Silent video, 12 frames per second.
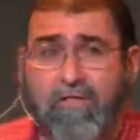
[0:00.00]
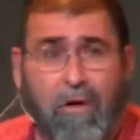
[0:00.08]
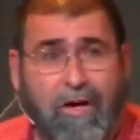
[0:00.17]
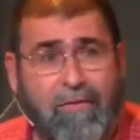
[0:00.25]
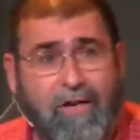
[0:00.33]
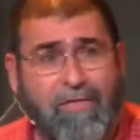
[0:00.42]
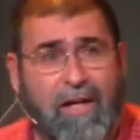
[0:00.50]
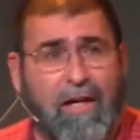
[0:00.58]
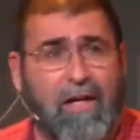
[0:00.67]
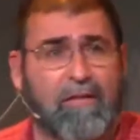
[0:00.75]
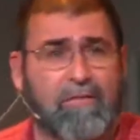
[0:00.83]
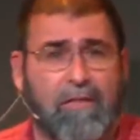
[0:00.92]
so I've
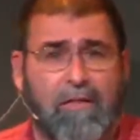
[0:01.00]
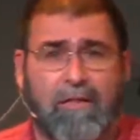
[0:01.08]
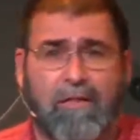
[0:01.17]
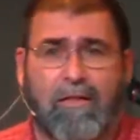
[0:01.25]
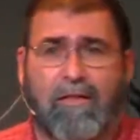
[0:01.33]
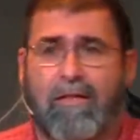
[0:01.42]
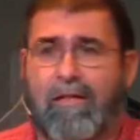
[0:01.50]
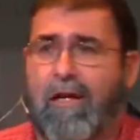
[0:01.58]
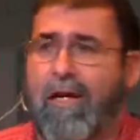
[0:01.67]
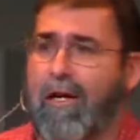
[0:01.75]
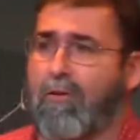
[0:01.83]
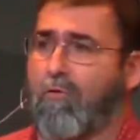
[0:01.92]
kind of
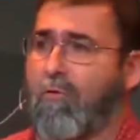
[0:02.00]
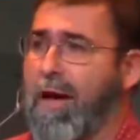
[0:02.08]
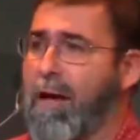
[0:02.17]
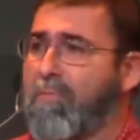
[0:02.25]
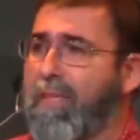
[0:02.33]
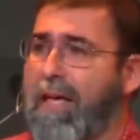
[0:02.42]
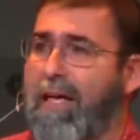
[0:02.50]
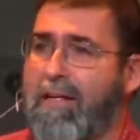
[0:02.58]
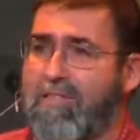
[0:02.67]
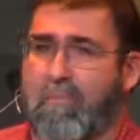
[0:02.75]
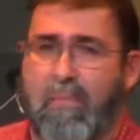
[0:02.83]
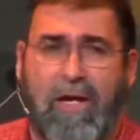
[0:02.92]
grabbed that
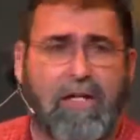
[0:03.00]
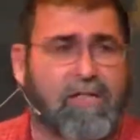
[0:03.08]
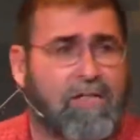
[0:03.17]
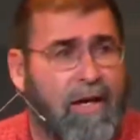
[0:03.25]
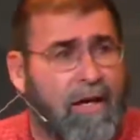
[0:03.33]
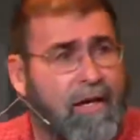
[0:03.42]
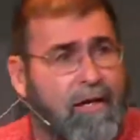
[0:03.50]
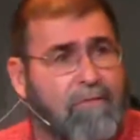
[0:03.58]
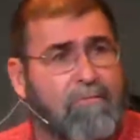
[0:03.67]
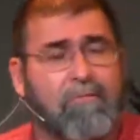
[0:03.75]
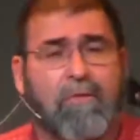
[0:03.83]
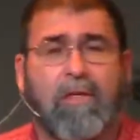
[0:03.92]
as a mainstay
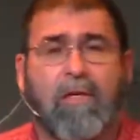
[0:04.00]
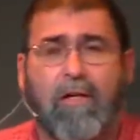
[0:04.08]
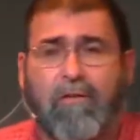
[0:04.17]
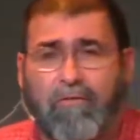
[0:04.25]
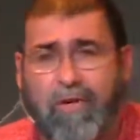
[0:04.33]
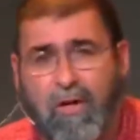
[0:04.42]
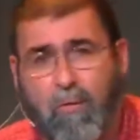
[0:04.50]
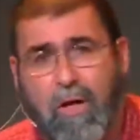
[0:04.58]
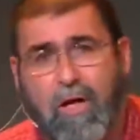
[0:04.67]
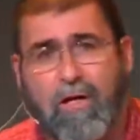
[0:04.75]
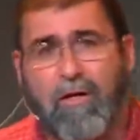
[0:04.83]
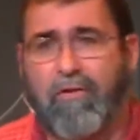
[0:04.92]
and figure,
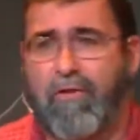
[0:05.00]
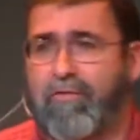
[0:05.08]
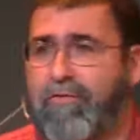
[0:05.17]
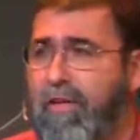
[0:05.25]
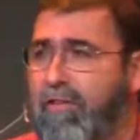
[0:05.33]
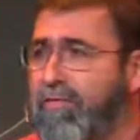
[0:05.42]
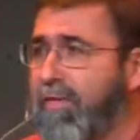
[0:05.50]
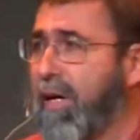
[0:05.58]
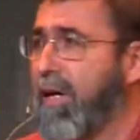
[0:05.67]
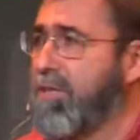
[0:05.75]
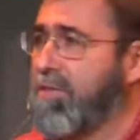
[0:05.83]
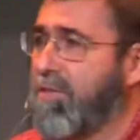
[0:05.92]
well, if
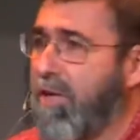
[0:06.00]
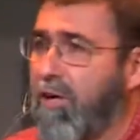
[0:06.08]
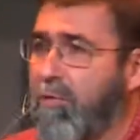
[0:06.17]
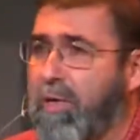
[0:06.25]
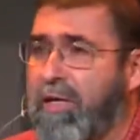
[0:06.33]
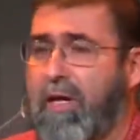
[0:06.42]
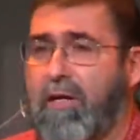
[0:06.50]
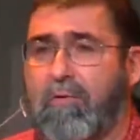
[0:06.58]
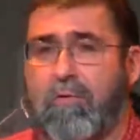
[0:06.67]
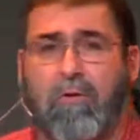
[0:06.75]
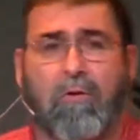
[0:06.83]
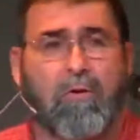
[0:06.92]
God started me down
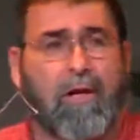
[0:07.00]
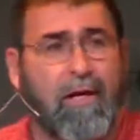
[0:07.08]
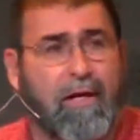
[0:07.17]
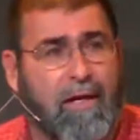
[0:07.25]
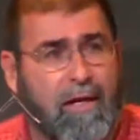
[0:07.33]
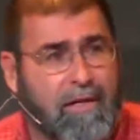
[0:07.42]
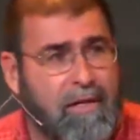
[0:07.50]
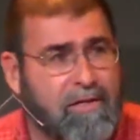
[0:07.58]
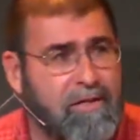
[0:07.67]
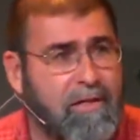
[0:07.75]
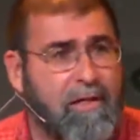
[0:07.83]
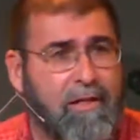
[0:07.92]
the road, I
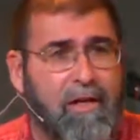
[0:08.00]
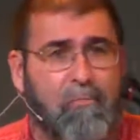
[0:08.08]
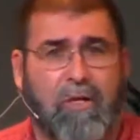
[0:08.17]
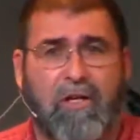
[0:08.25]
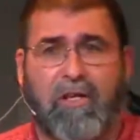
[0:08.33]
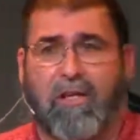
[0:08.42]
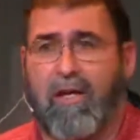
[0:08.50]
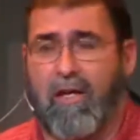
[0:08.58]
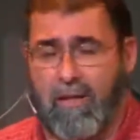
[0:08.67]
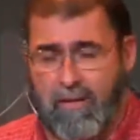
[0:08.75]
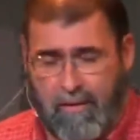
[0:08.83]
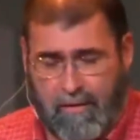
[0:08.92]
guess He can get me to the
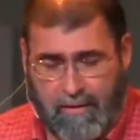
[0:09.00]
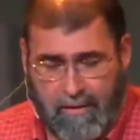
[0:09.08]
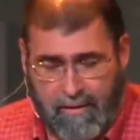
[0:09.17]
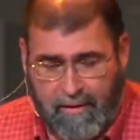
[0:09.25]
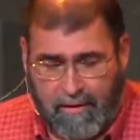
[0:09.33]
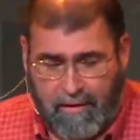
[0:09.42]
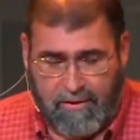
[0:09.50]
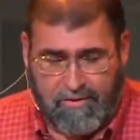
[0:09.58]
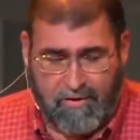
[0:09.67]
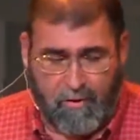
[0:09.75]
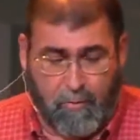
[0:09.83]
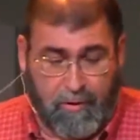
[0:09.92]
end. And
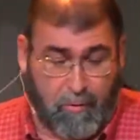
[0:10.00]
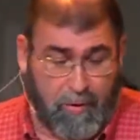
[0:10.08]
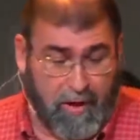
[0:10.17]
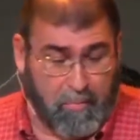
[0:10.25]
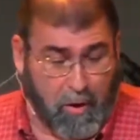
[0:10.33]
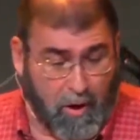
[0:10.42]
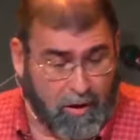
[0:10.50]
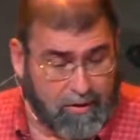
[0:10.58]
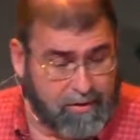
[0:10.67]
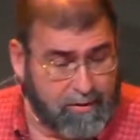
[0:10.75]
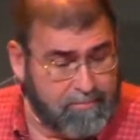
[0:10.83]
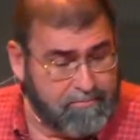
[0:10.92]
so we embarked.